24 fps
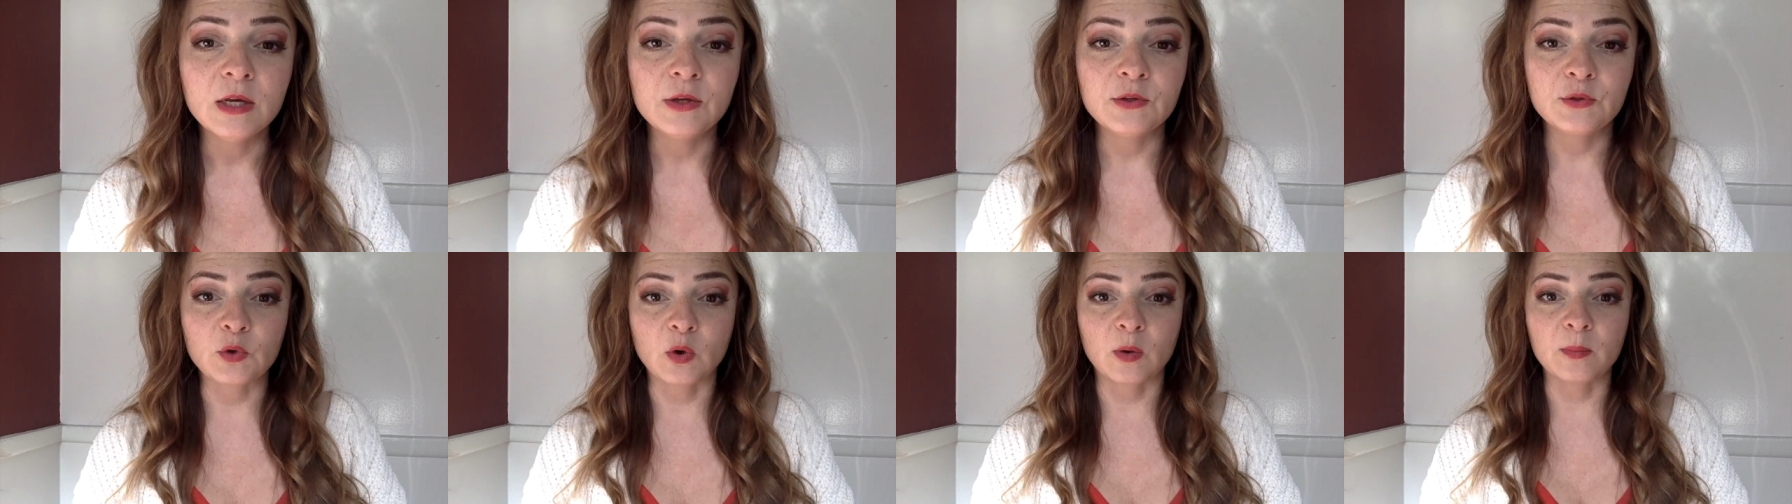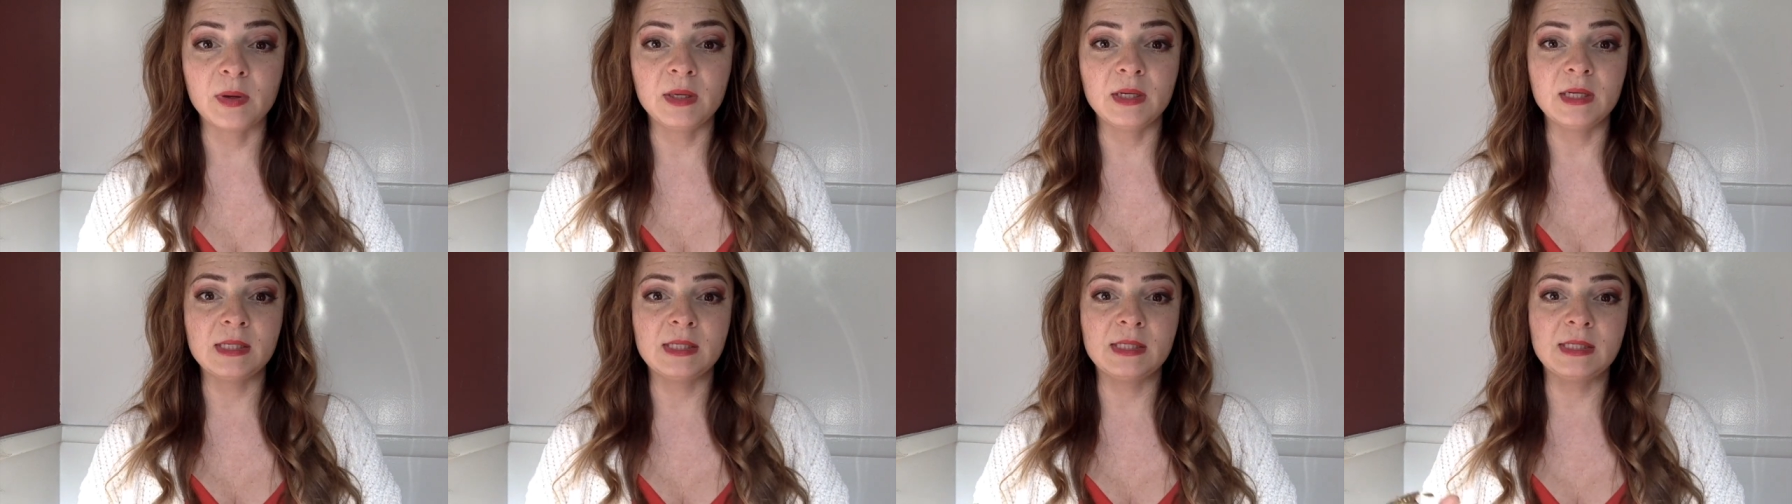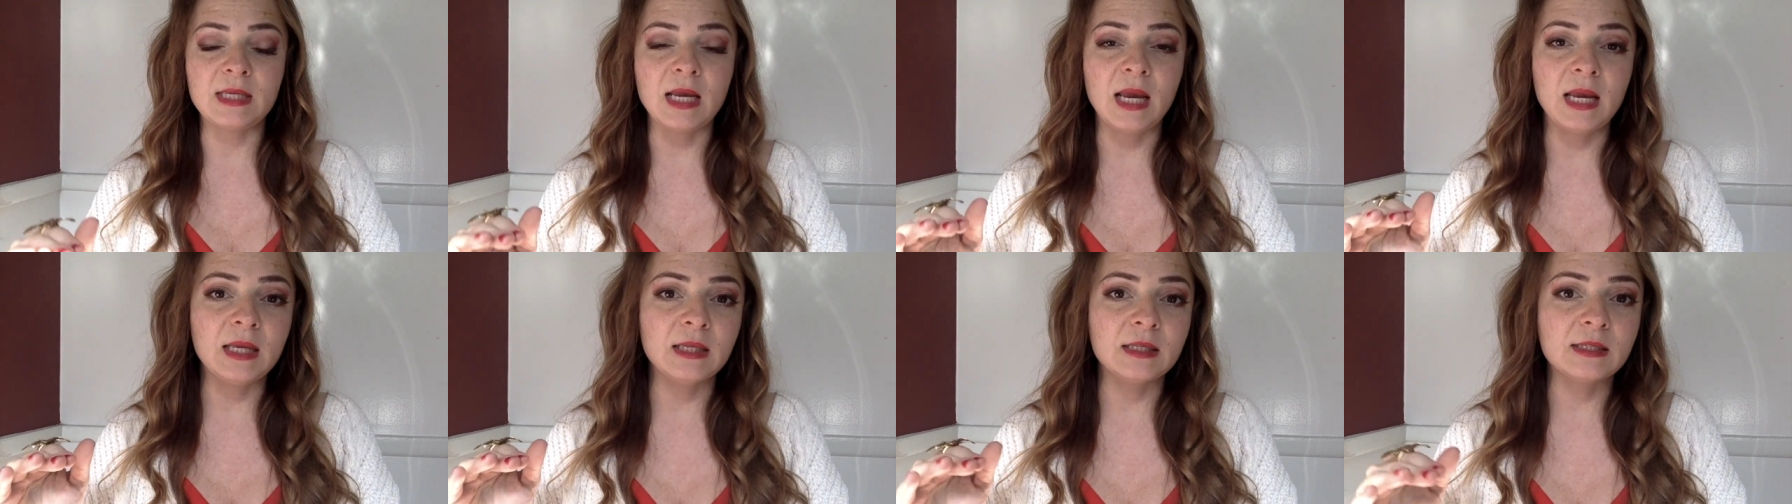so i'm going to
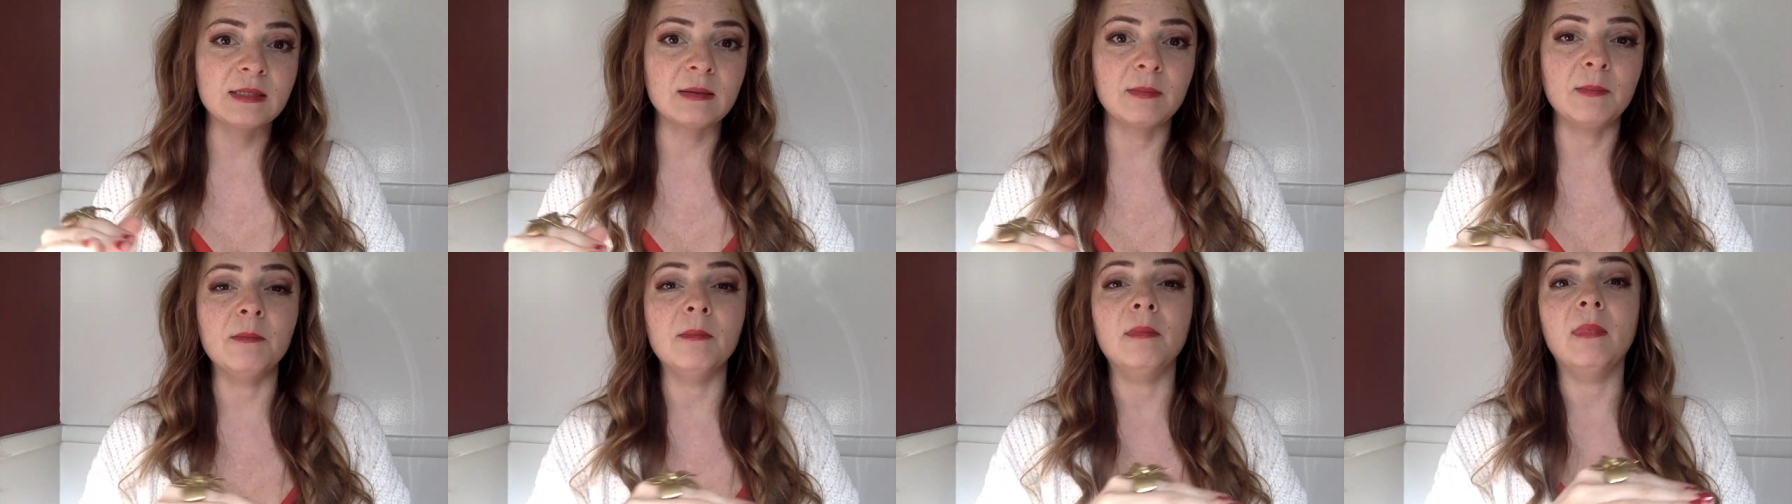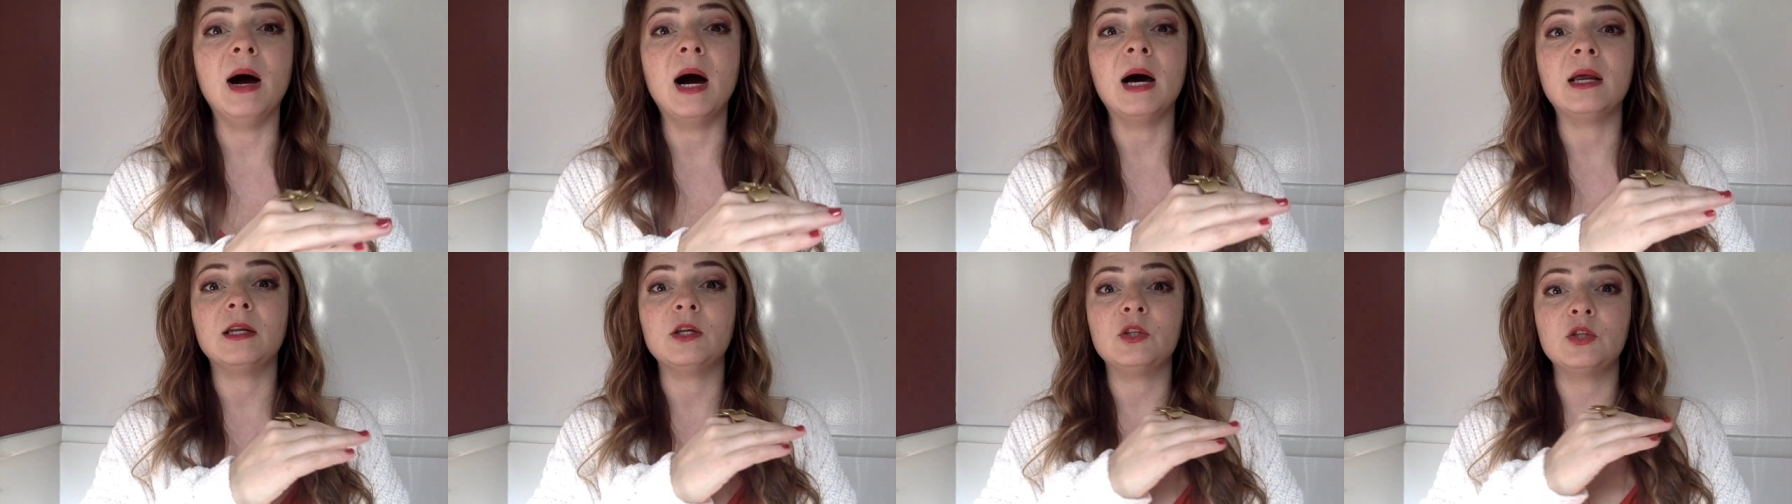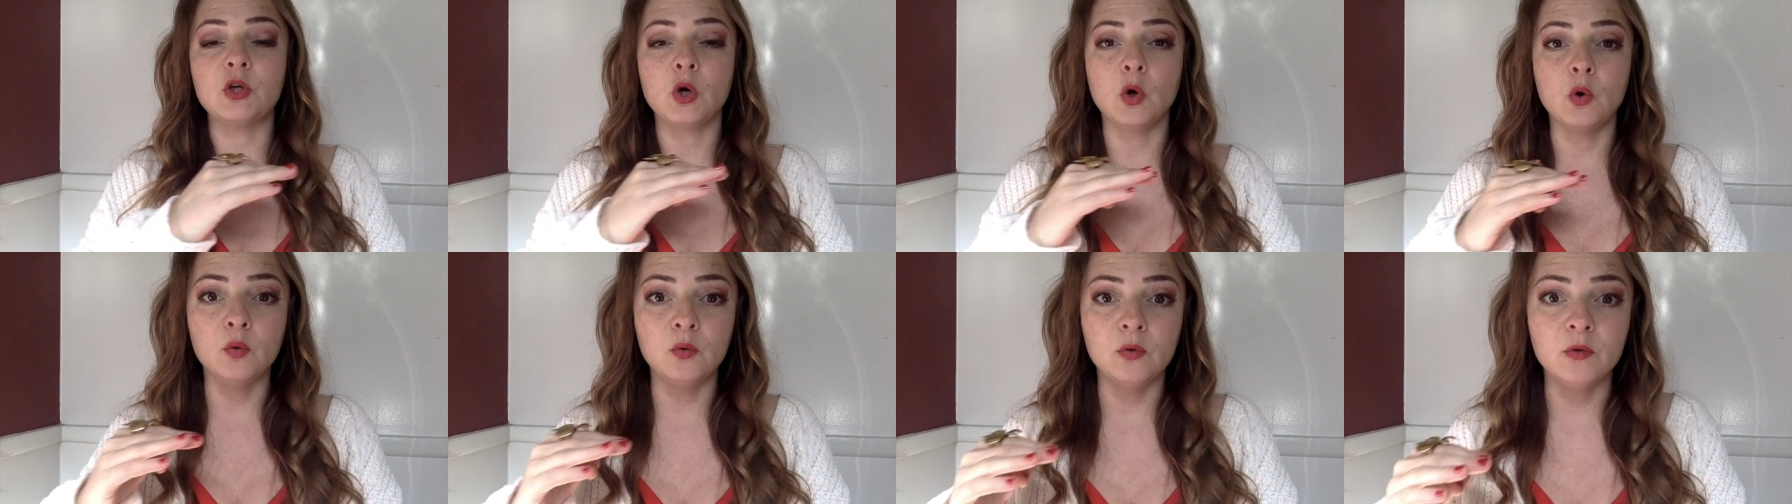stay in some
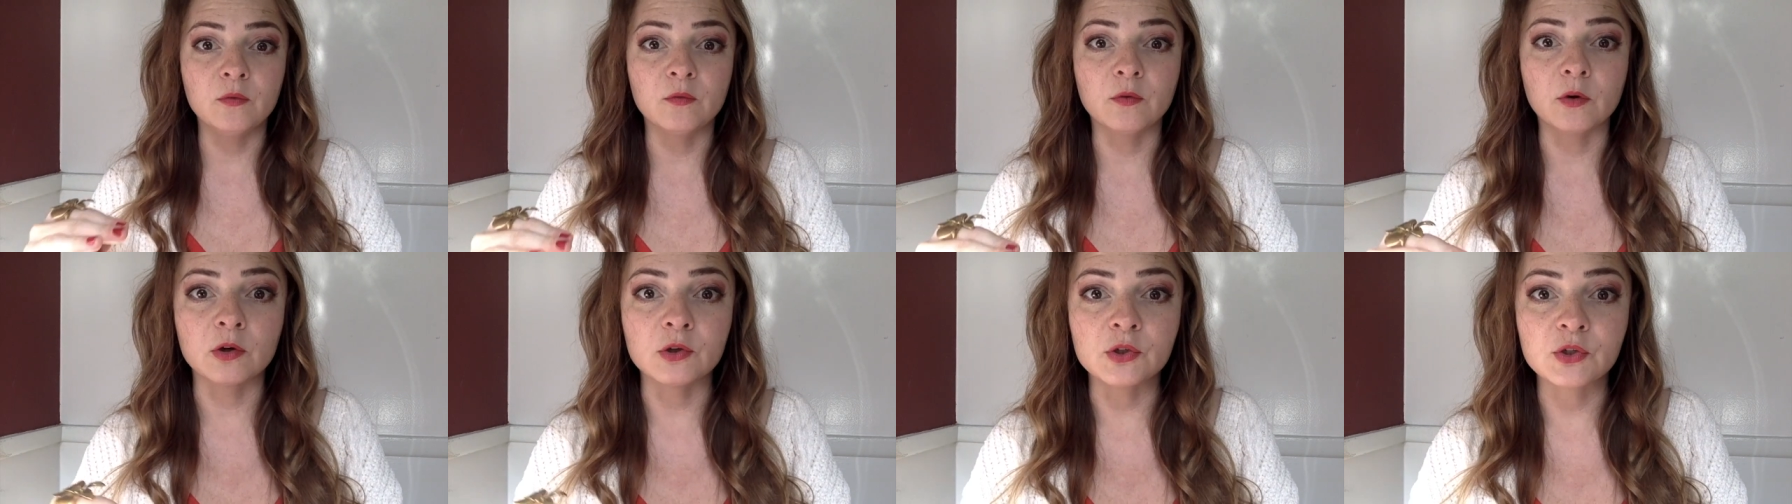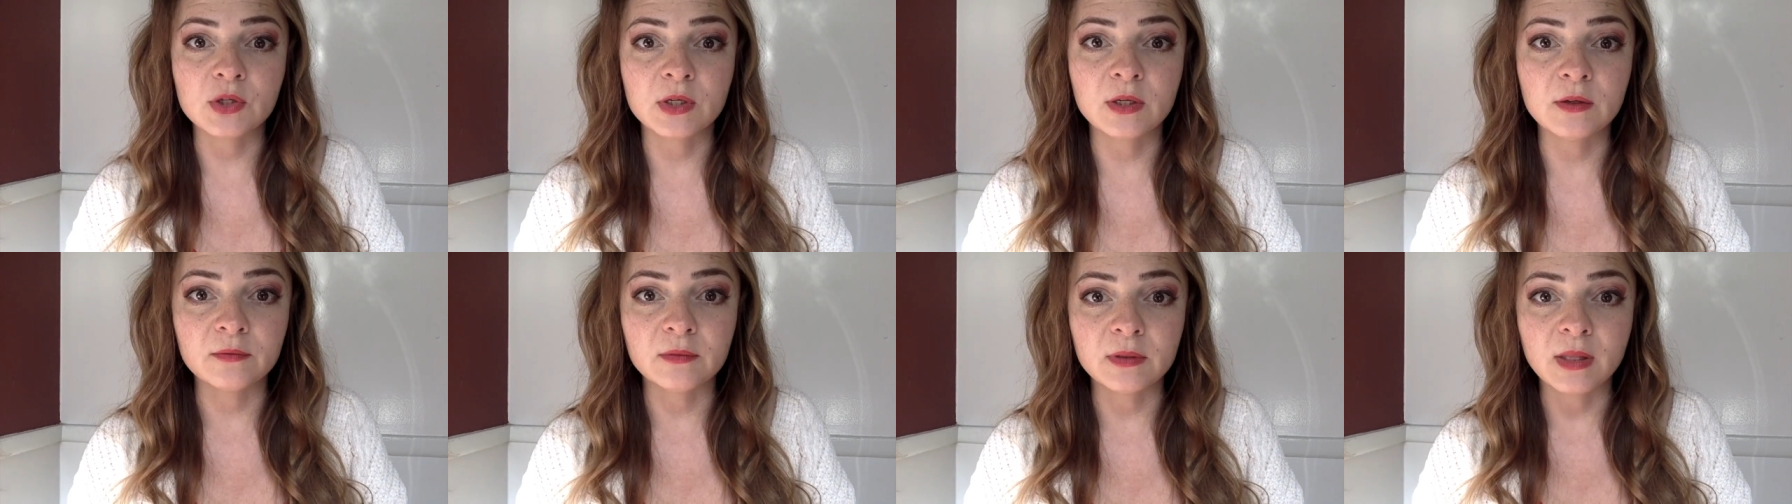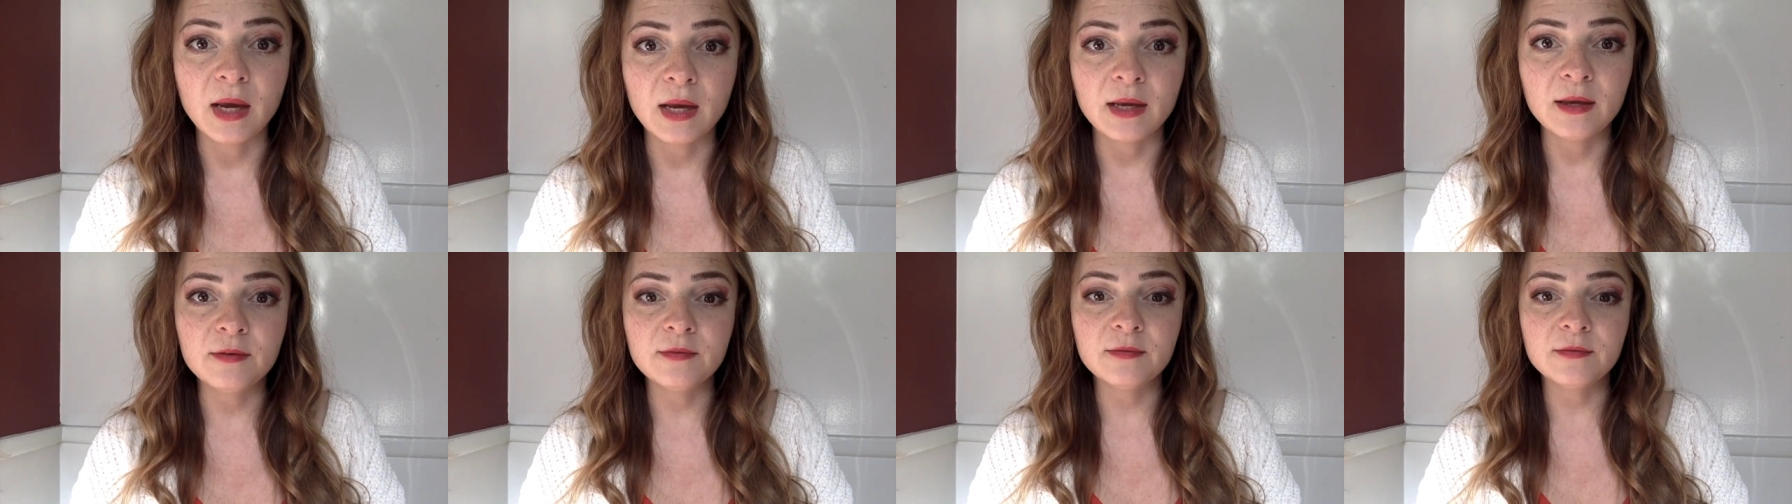monotone version of
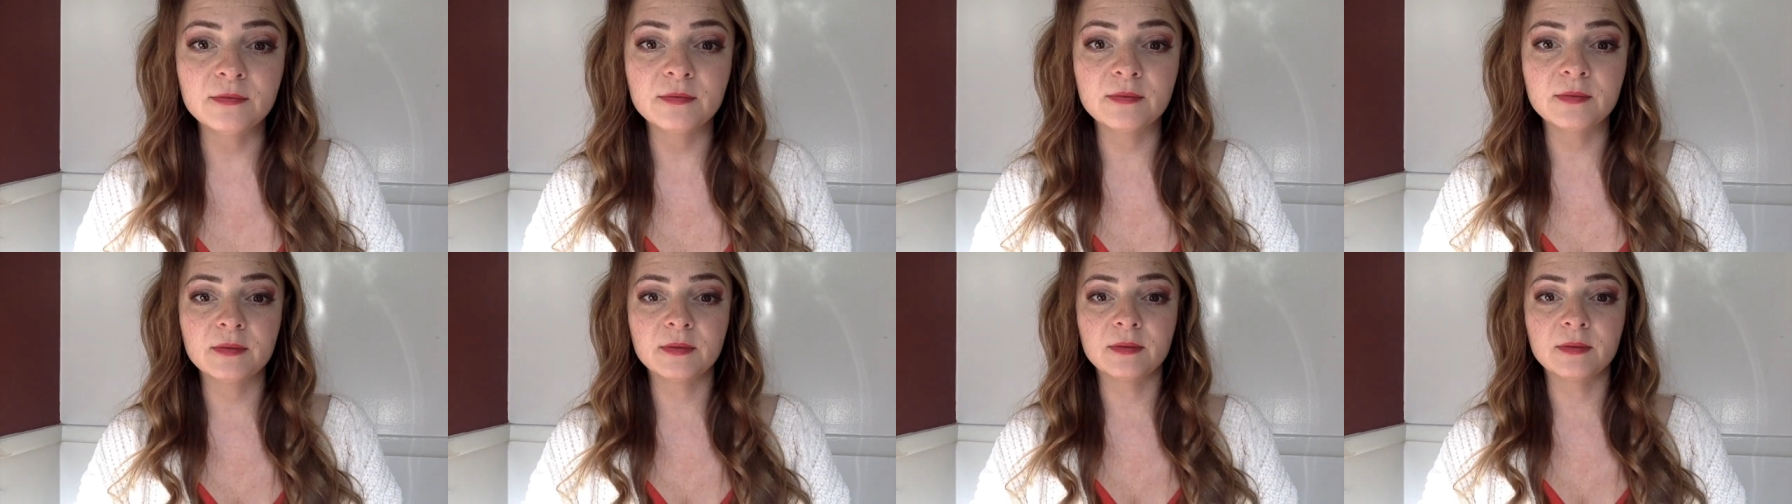life